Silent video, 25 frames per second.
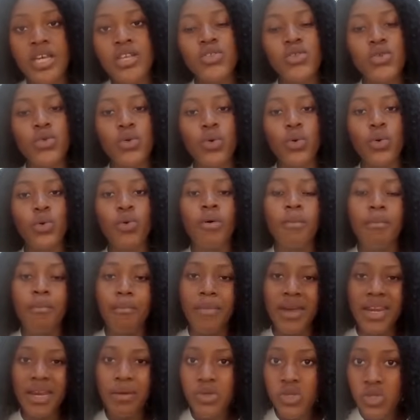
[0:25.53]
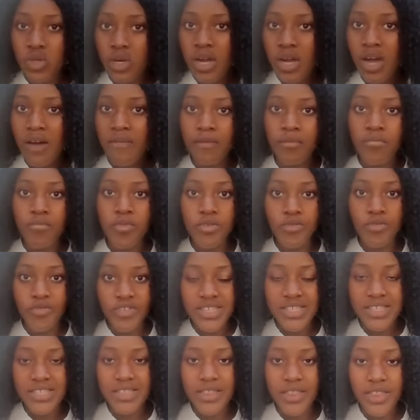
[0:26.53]
So, my name is Okafu Mary
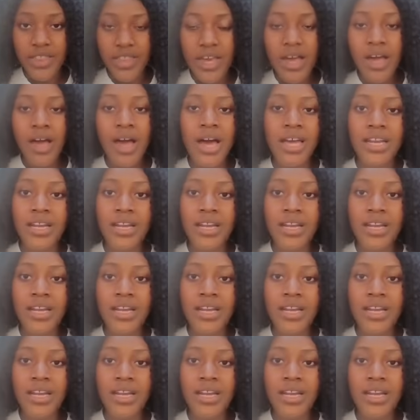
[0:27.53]
Cynthia,